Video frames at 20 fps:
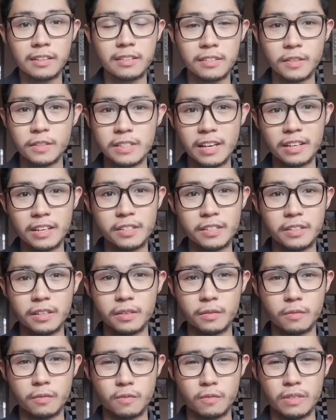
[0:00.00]
It's actually
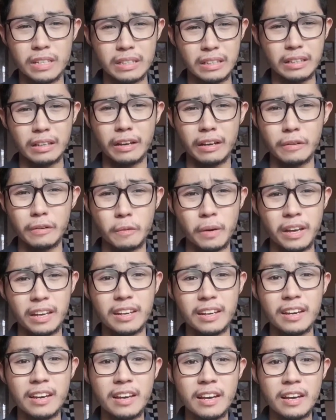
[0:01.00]
really lightweight.
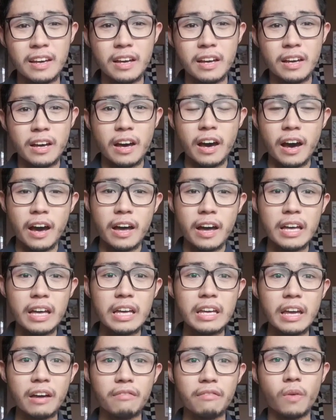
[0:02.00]
I
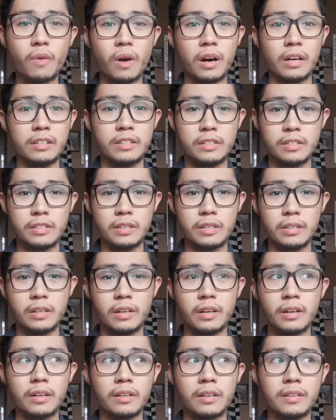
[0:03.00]
have watched
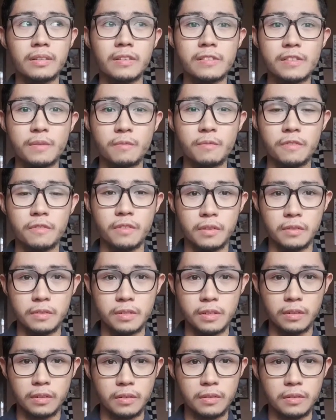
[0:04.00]
some reviews
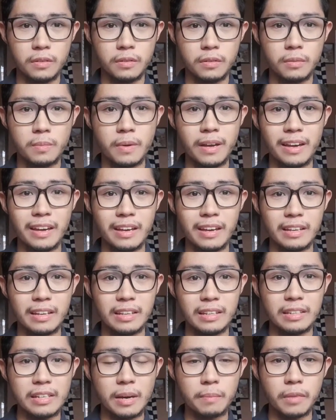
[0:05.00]
on YouTube,
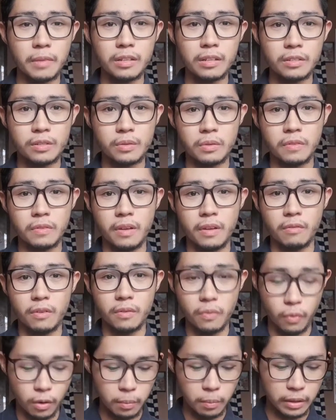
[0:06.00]
and I'm not sure if they
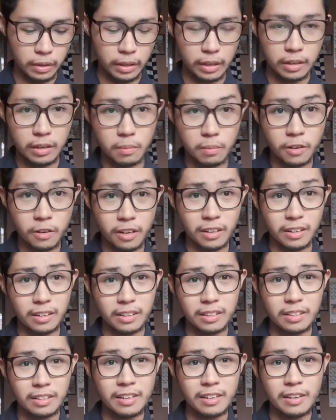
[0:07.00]
reformulated the
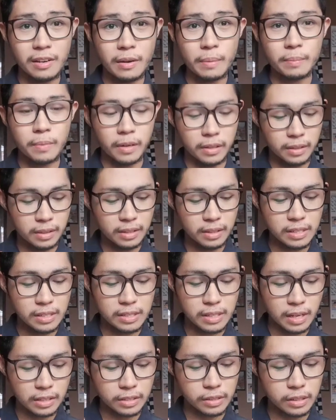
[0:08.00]
product, but this is
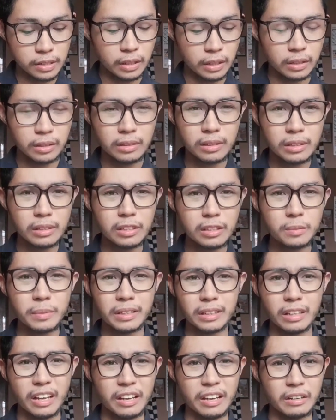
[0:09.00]
actually a little
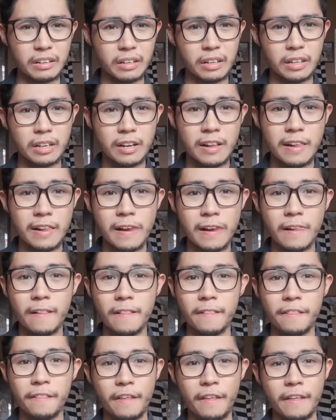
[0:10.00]
bit lighter
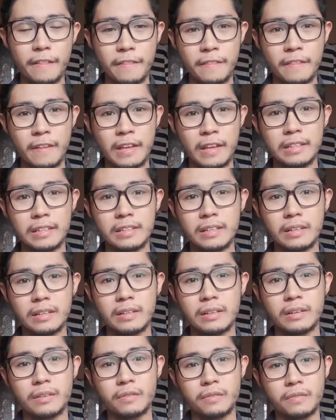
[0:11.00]
than
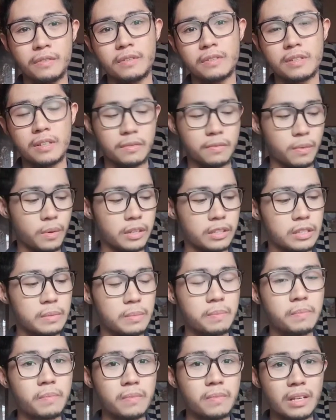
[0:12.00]
the reviews that I've watched.
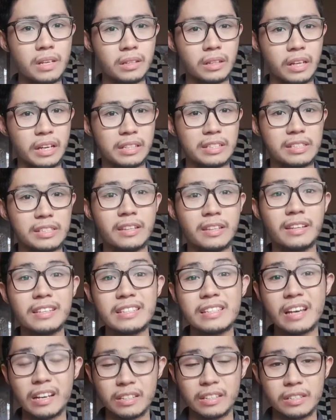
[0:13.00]
Nonetheless, this
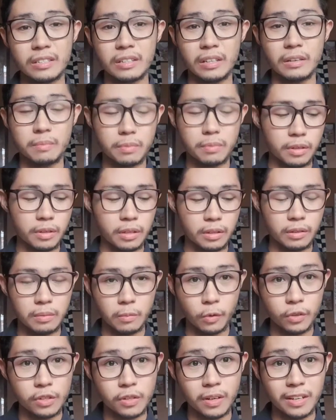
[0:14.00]
is actually a pretty good
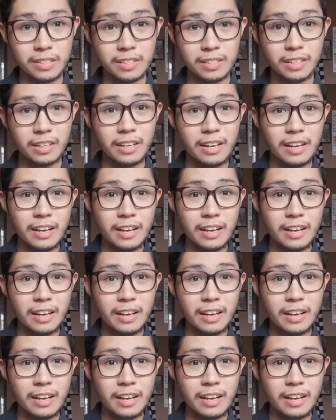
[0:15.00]
moisturizer.